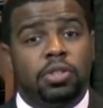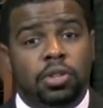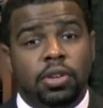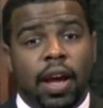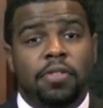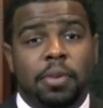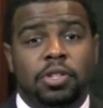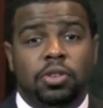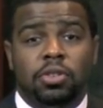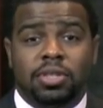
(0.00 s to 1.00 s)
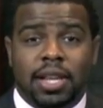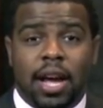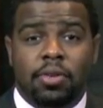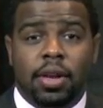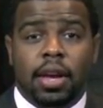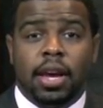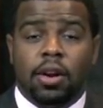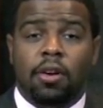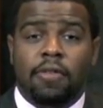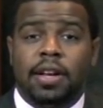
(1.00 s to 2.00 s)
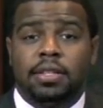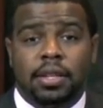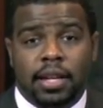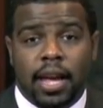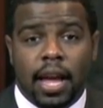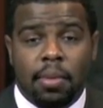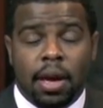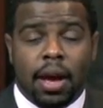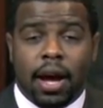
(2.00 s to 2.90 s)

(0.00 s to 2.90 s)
So you have to make sure you're sound in all facets of the game.